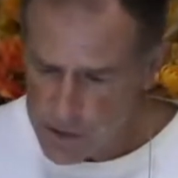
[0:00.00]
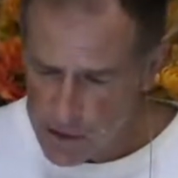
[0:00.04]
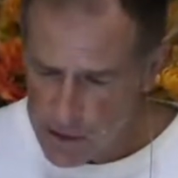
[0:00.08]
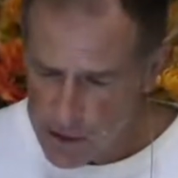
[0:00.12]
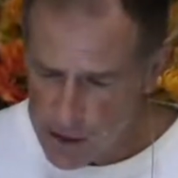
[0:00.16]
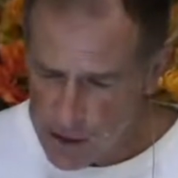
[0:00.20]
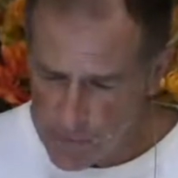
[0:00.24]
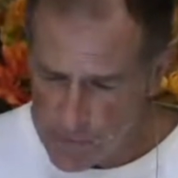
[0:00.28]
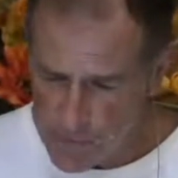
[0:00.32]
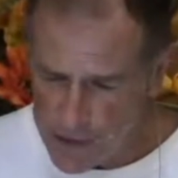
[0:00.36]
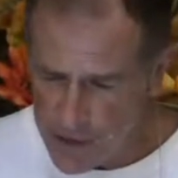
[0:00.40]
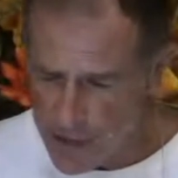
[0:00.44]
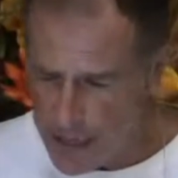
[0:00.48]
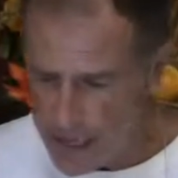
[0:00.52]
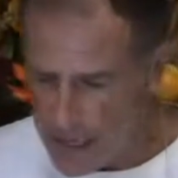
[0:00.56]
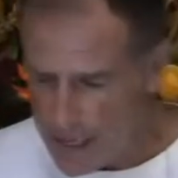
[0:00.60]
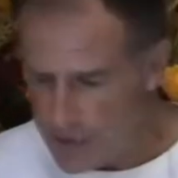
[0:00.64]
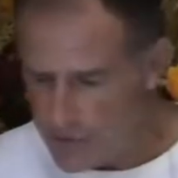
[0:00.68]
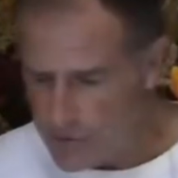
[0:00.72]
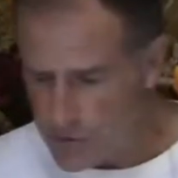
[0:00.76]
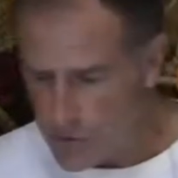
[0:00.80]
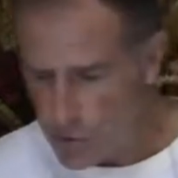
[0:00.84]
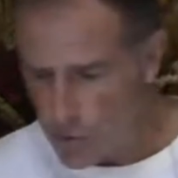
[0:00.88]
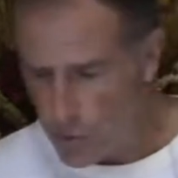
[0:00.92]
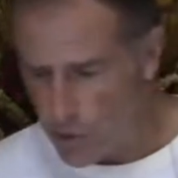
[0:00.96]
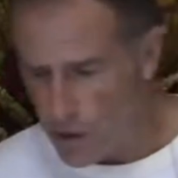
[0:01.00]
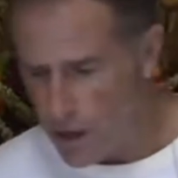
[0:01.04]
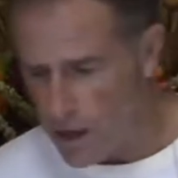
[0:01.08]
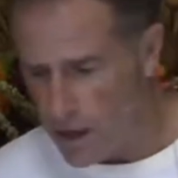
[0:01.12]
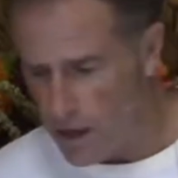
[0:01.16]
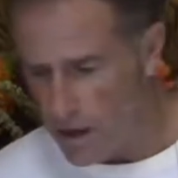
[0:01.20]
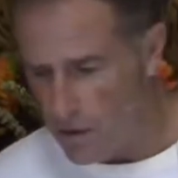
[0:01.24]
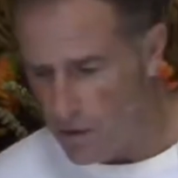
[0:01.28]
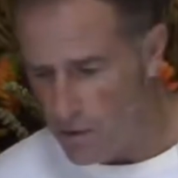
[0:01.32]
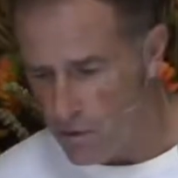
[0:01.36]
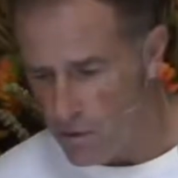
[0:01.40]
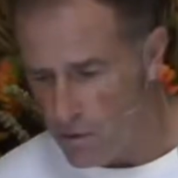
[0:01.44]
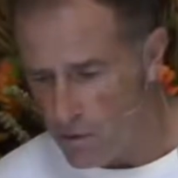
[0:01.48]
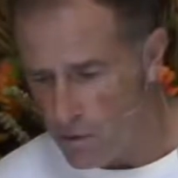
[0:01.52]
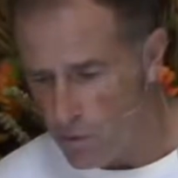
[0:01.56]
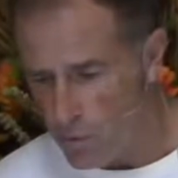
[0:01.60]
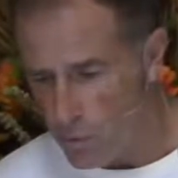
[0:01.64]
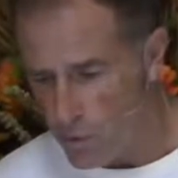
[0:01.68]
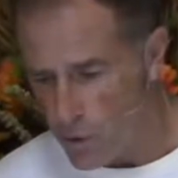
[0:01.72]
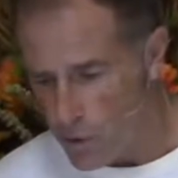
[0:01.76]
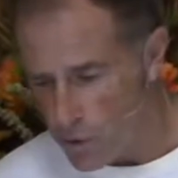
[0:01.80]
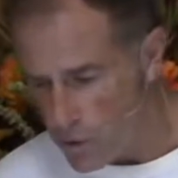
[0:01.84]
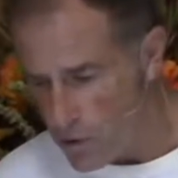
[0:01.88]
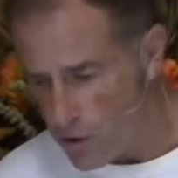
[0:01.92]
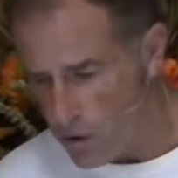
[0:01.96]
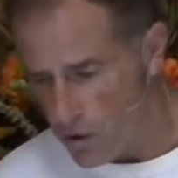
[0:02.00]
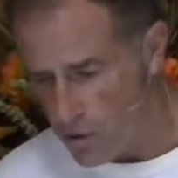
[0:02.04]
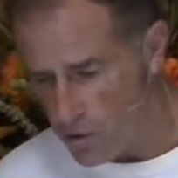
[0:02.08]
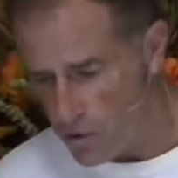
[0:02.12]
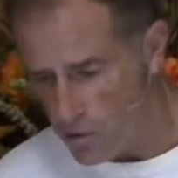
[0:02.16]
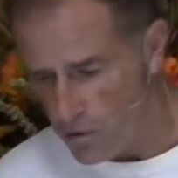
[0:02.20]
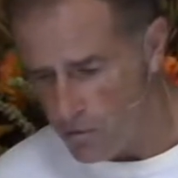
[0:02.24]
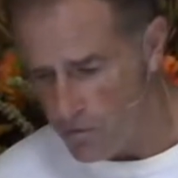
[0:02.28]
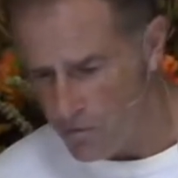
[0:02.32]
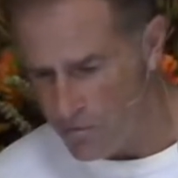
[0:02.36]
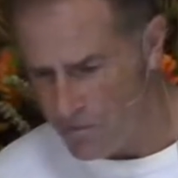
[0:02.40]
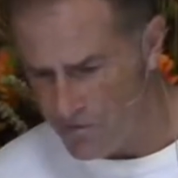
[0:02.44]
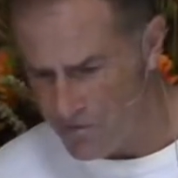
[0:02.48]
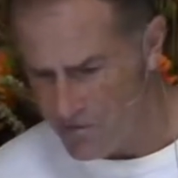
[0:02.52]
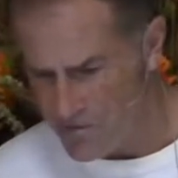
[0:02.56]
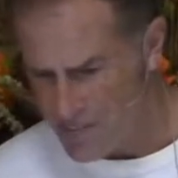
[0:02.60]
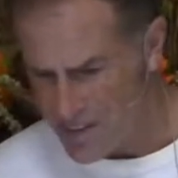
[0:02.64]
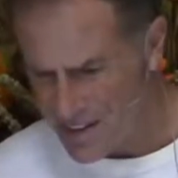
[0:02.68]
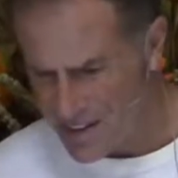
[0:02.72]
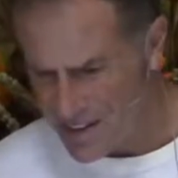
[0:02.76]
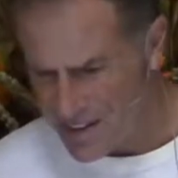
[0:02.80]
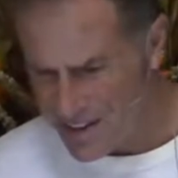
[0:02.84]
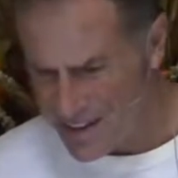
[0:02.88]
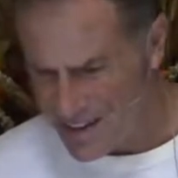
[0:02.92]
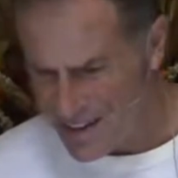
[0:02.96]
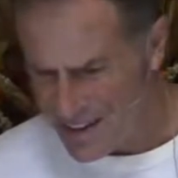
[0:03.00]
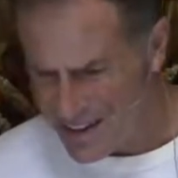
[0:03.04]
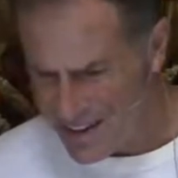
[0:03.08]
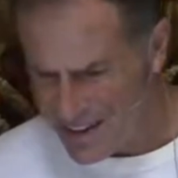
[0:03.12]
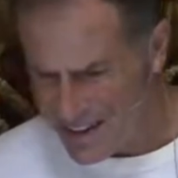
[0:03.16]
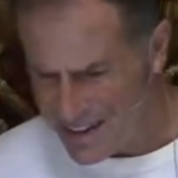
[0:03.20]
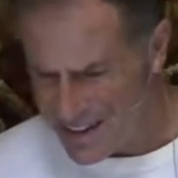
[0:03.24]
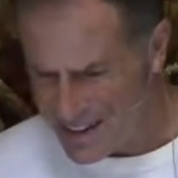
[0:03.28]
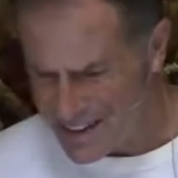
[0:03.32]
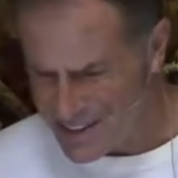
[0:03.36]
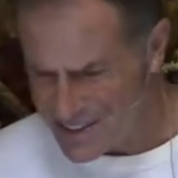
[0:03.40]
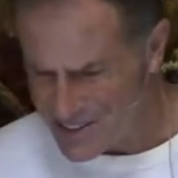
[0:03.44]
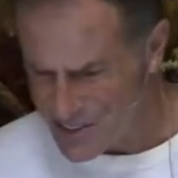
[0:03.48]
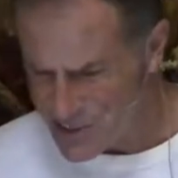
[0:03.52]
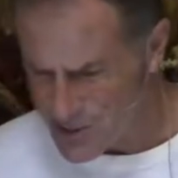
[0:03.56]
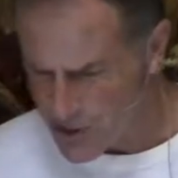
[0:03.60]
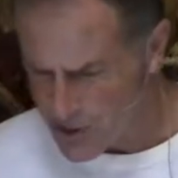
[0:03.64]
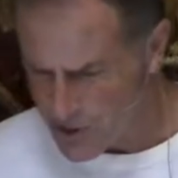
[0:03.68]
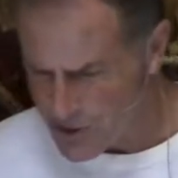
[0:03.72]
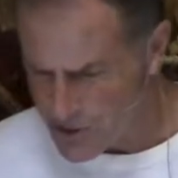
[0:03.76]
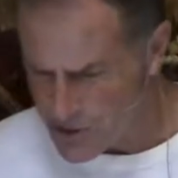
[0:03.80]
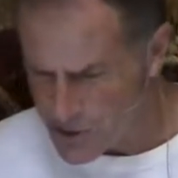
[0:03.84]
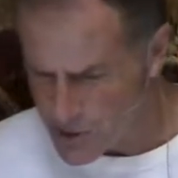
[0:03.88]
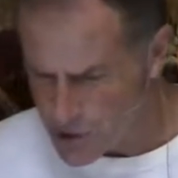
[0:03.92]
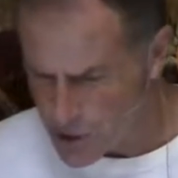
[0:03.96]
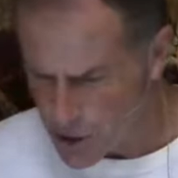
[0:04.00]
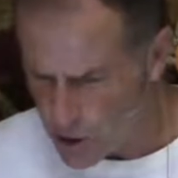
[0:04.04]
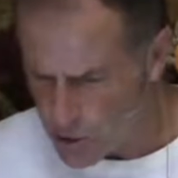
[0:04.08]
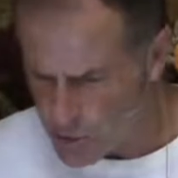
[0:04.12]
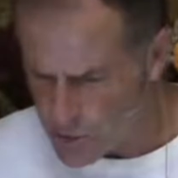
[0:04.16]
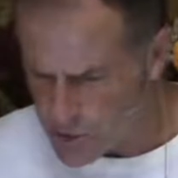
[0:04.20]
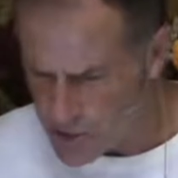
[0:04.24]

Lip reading: and then after a while, we'll go. And so as Job